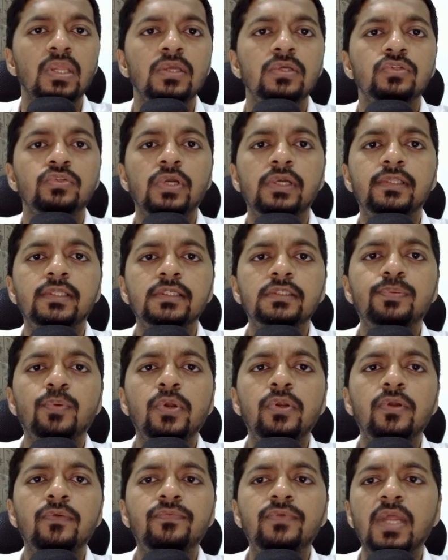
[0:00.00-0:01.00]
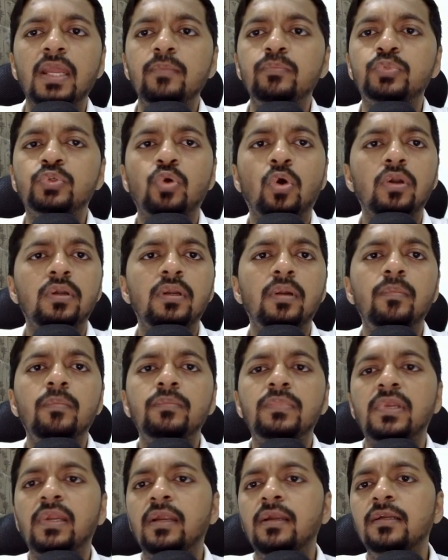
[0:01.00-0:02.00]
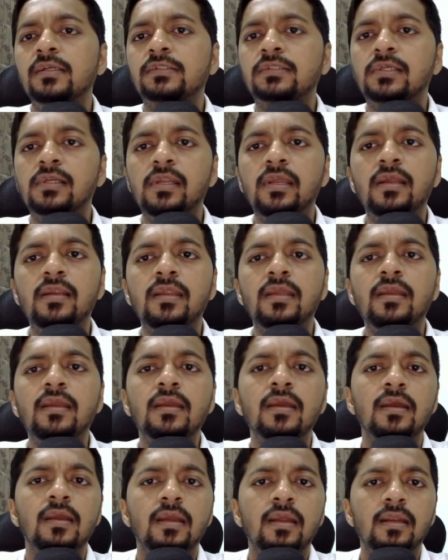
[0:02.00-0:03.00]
So at this point of time, short-term trend is clearly